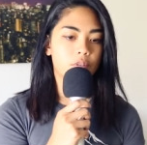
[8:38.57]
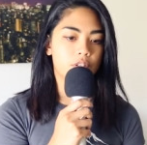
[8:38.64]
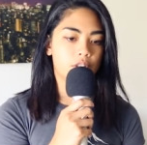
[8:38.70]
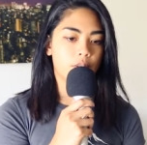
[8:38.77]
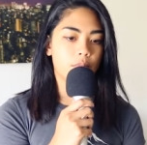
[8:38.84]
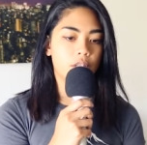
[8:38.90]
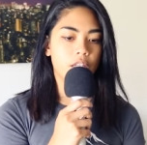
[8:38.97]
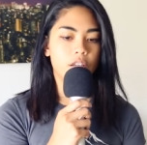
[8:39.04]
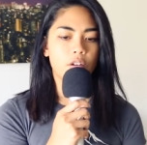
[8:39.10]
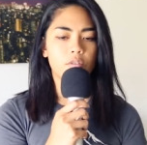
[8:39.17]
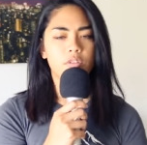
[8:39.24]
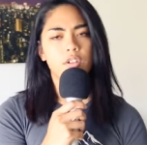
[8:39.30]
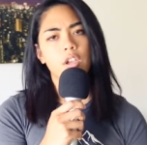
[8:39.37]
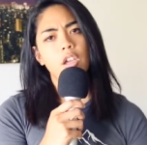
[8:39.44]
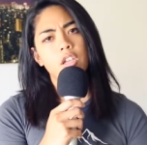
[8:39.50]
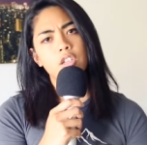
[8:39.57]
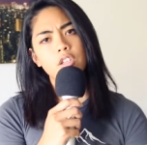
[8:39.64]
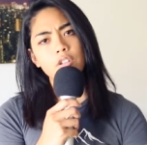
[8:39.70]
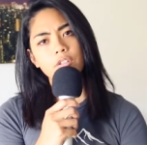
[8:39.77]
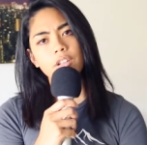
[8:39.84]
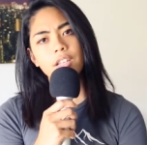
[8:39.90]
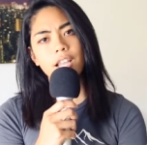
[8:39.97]
when somebody goes,
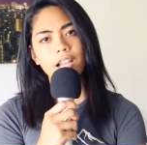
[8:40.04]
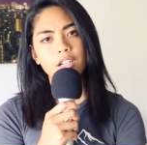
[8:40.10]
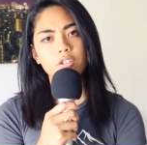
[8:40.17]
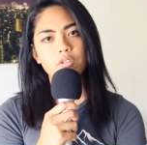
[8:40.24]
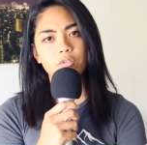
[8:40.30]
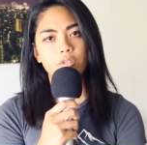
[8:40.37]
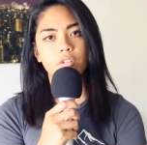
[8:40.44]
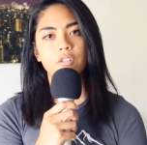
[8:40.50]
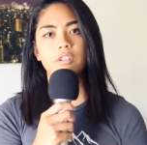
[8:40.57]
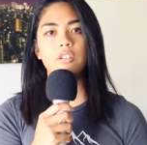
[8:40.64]
"You're a natural.